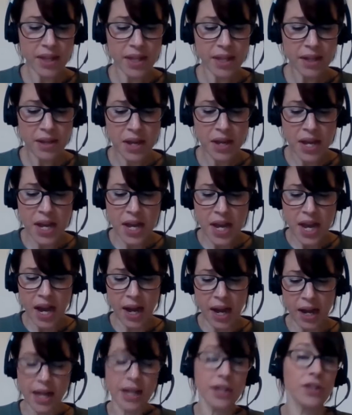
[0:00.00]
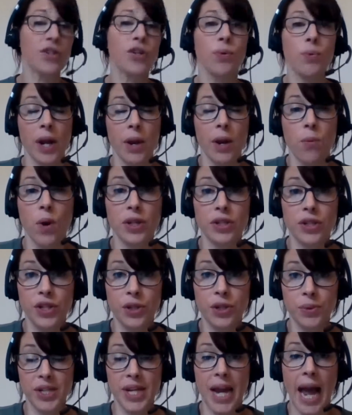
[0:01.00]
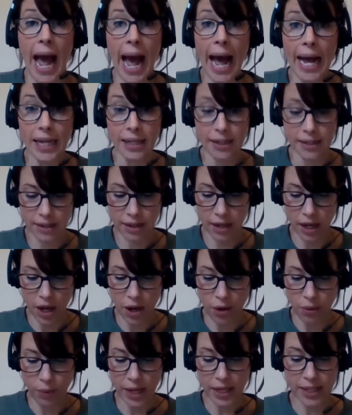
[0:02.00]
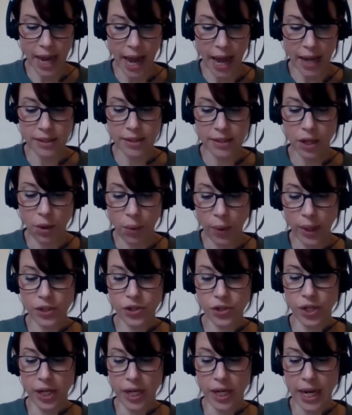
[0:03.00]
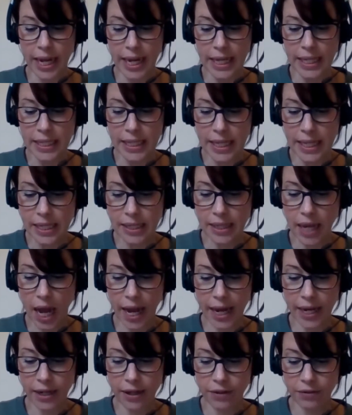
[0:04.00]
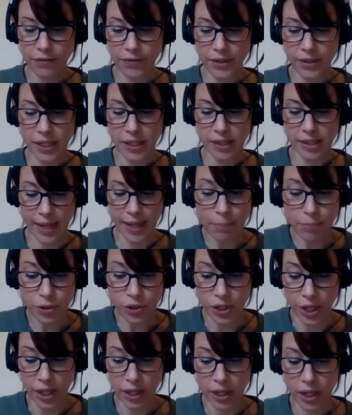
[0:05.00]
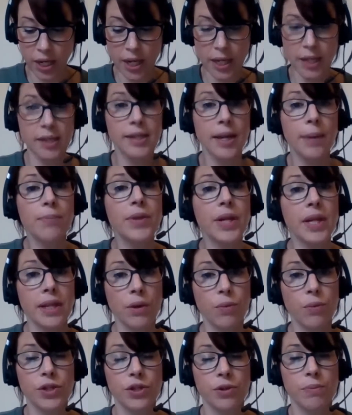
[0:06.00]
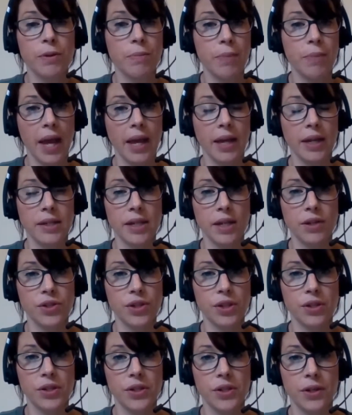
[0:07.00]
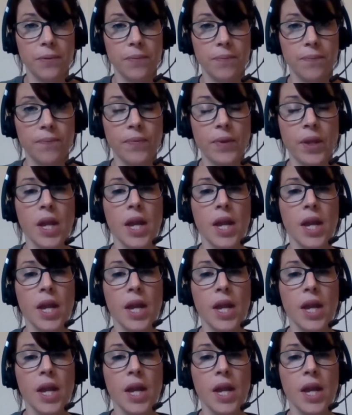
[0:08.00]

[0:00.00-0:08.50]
And so what I want to do is to ask, right? To ask the question, is this kind of deception something that we should be paying attention to?